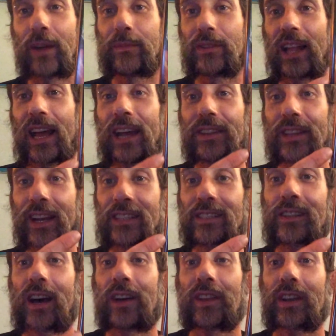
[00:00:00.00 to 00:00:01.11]
I'm glad that I
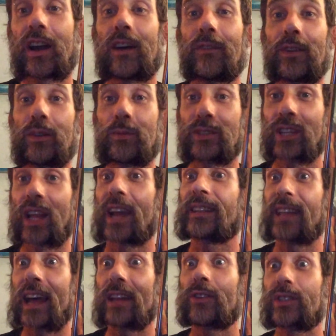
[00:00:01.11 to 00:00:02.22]
saw the cover and was
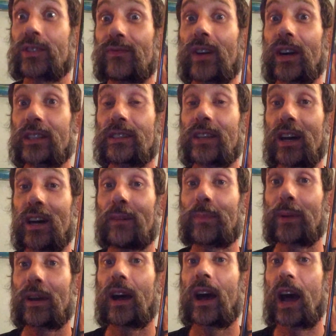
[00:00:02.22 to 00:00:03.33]
like, that looks fucked up,